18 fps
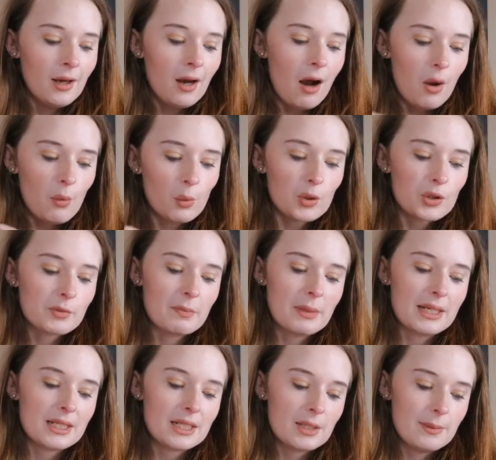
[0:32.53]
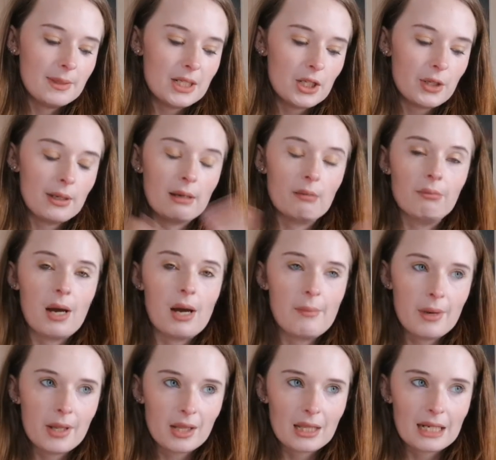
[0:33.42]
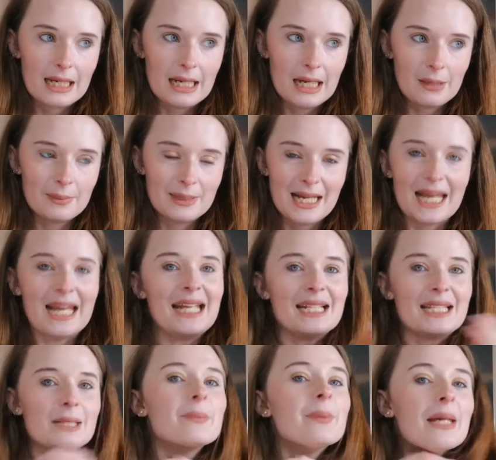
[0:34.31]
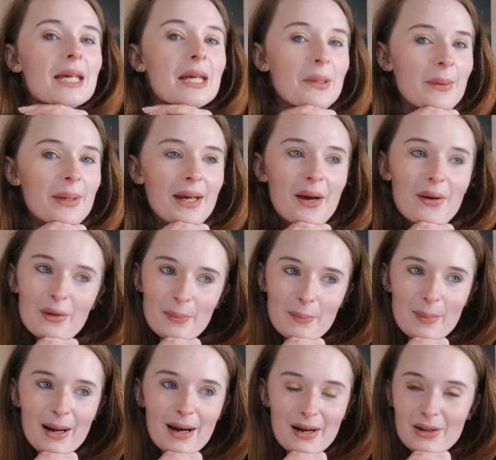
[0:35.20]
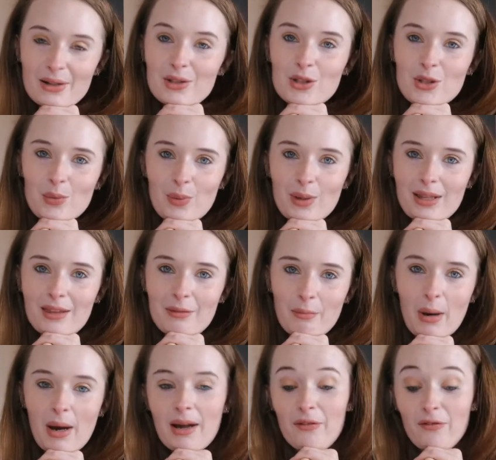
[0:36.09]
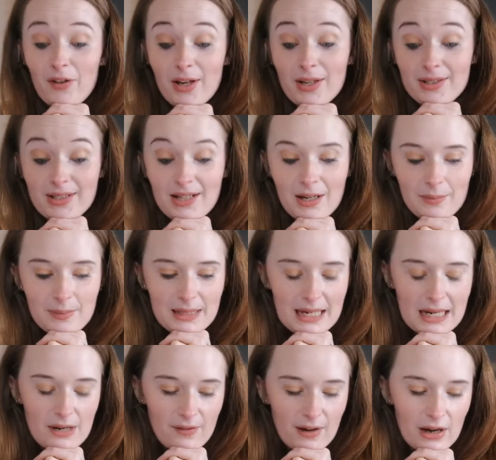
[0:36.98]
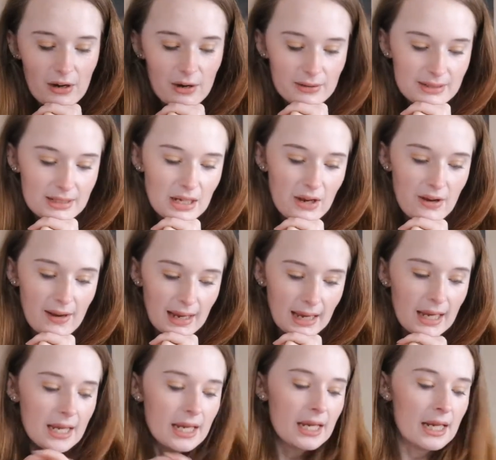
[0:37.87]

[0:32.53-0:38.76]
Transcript: I was meant to be doing bi-monthly updates, but here we are in March with my first update of how it's going.